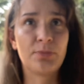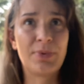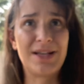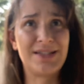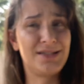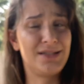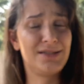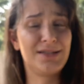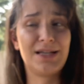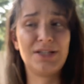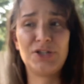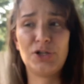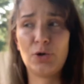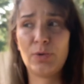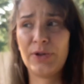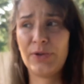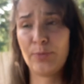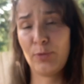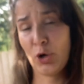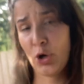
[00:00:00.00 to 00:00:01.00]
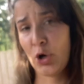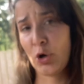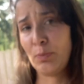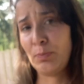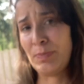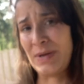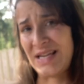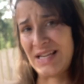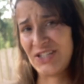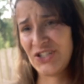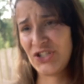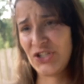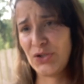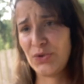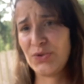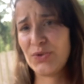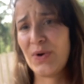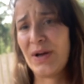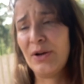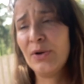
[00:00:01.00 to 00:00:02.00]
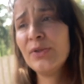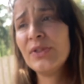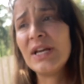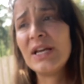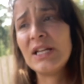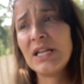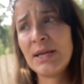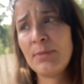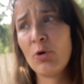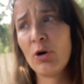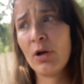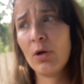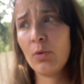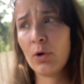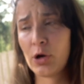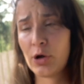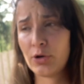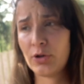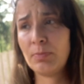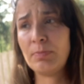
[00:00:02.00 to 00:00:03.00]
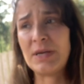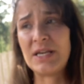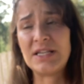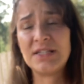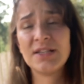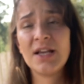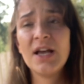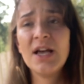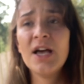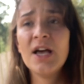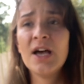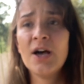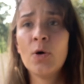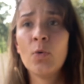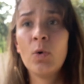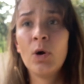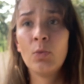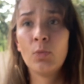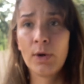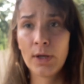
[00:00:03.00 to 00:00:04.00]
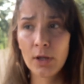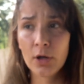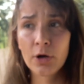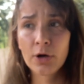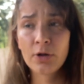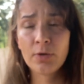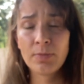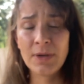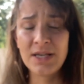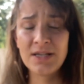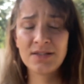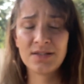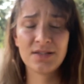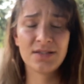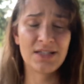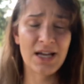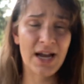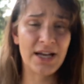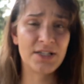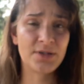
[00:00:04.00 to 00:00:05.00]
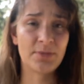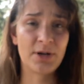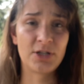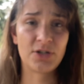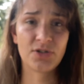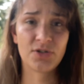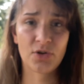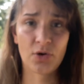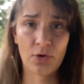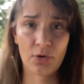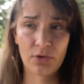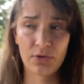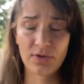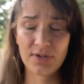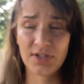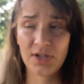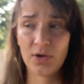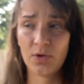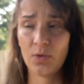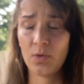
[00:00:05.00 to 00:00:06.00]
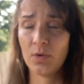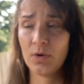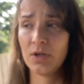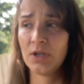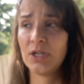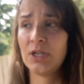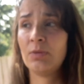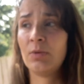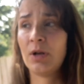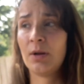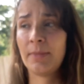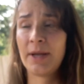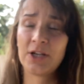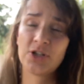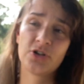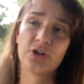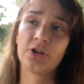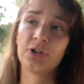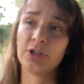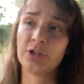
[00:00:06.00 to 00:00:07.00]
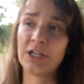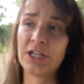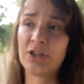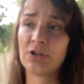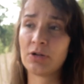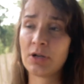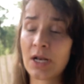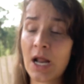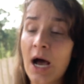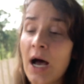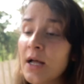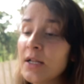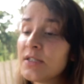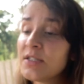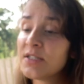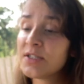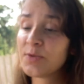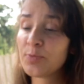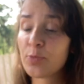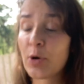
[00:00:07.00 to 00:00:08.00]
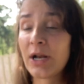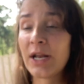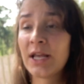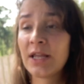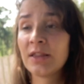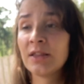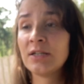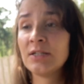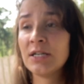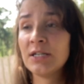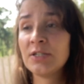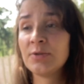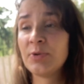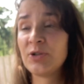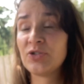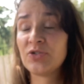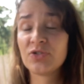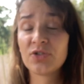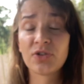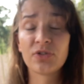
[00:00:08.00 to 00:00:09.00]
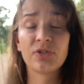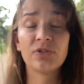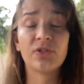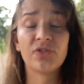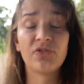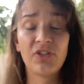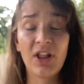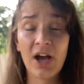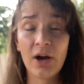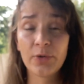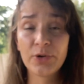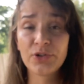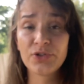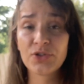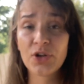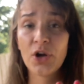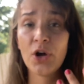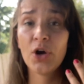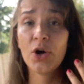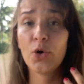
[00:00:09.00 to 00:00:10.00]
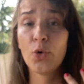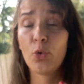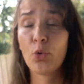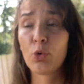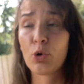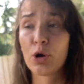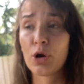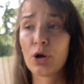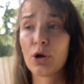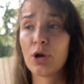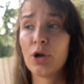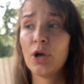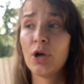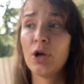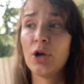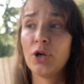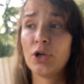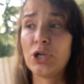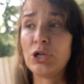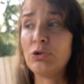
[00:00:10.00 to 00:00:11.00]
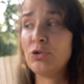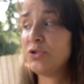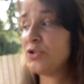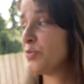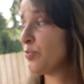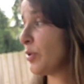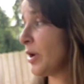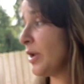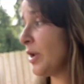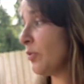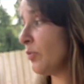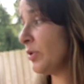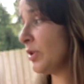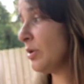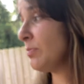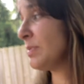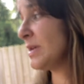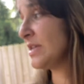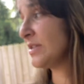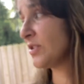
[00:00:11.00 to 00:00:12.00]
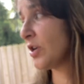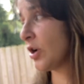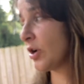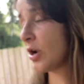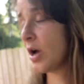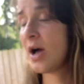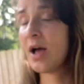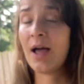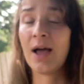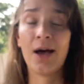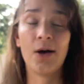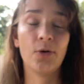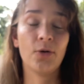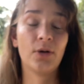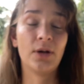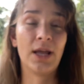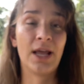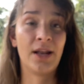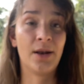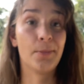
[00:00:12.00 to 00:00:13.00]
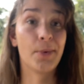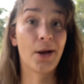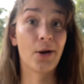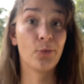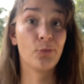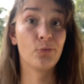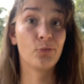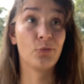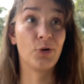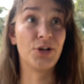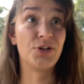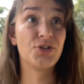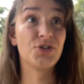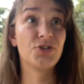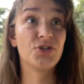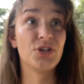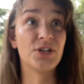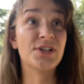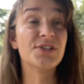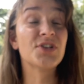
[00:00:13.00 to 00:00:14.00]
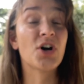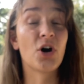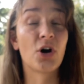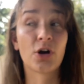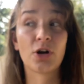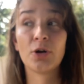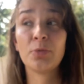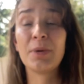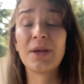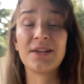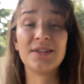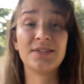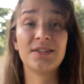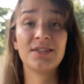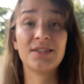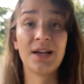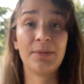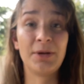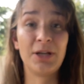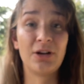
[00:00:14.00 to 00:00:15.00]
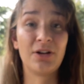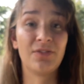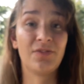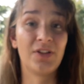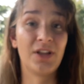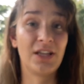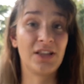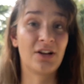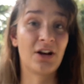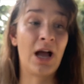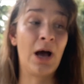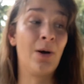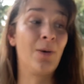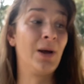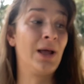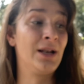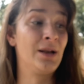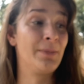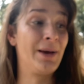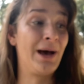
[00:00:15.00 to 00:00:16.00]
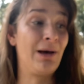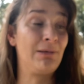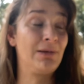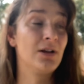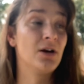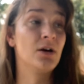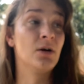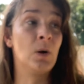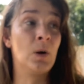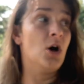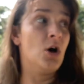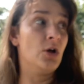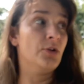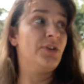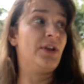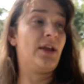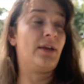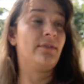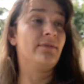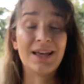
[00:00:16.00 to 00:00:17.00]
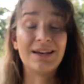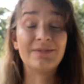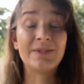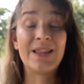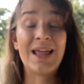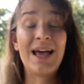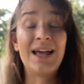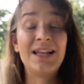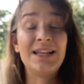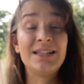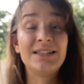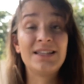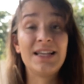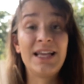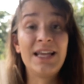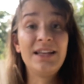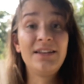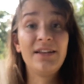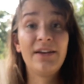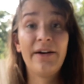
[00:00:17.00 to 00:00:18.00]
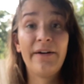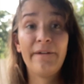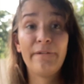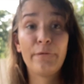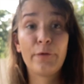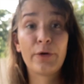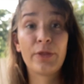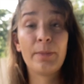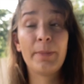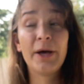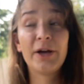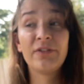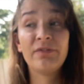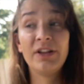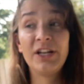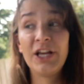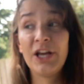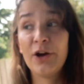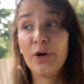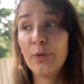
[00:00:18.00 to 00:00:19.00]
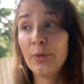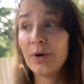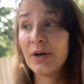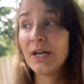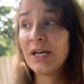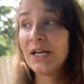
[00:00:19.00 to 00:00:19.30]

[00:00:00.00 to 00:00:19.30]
pesticides. You don't want them to hurt bees, too. So I don't think neem oil will hurt the bees. What will hurt the bees is diatomaceous earth. So you want to make sure you're either not spreading the diatomaceous earth on the flowers, or you spread it when the bees are not out and about, which is hard because this time of year I feel like they're out and about all day. Well, that is it for the bug video.